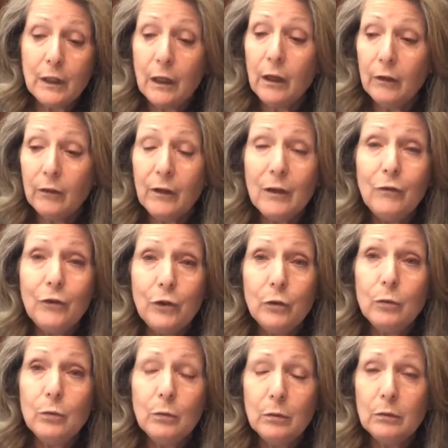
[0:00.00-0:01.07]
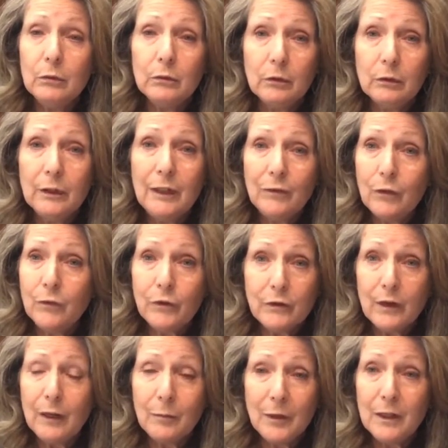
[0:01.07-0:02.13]
because if you leave it for
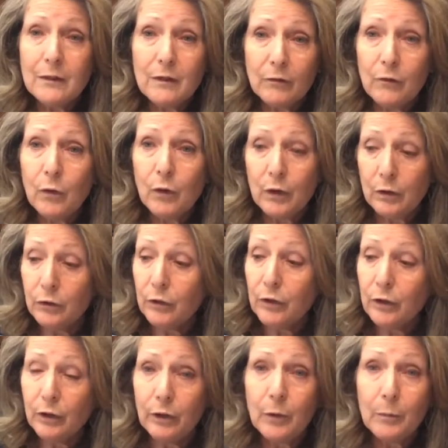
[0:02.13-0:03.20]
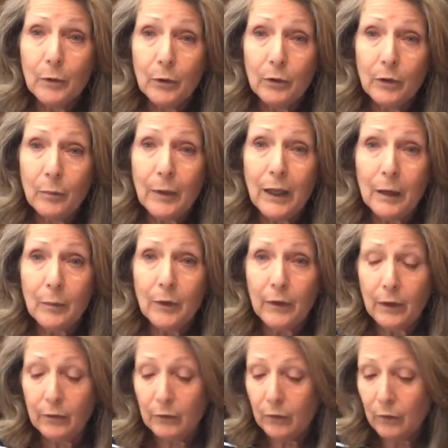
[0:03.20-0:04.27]
10 minutes at 400, you're going to burn the bottom of
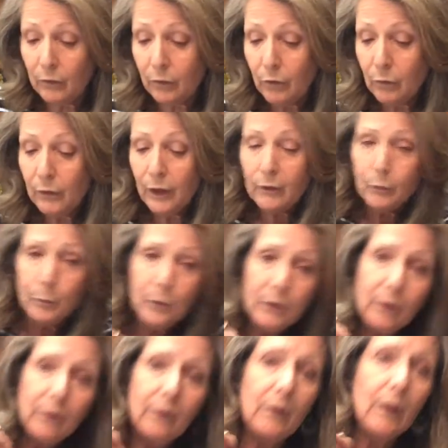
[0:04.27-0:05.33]
this. So let's put this